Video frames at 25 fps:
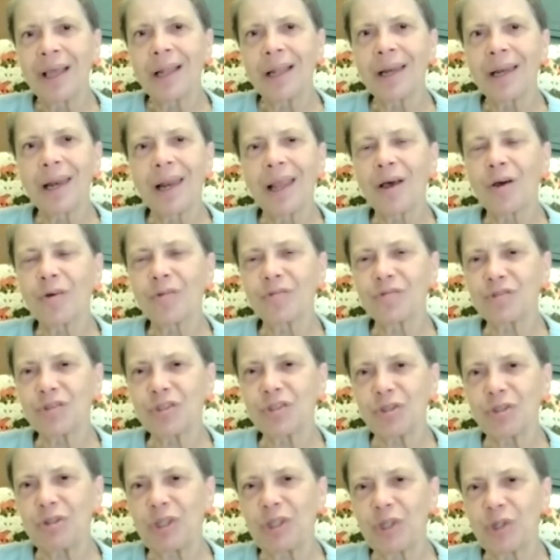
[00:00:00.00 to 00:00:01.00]
love
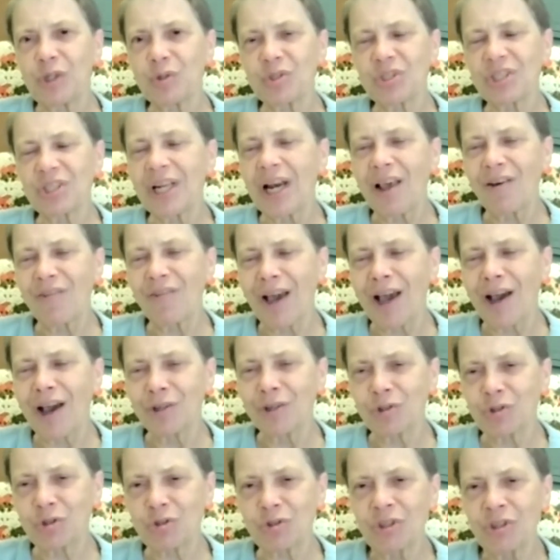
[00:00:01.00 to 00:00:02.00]
to use
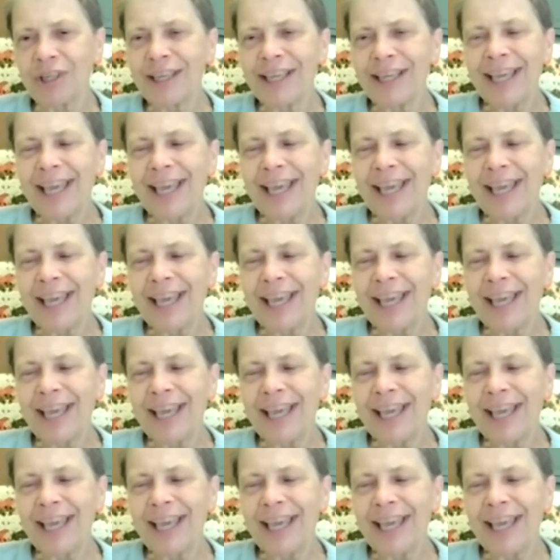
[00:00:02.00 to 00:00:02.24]
lavage.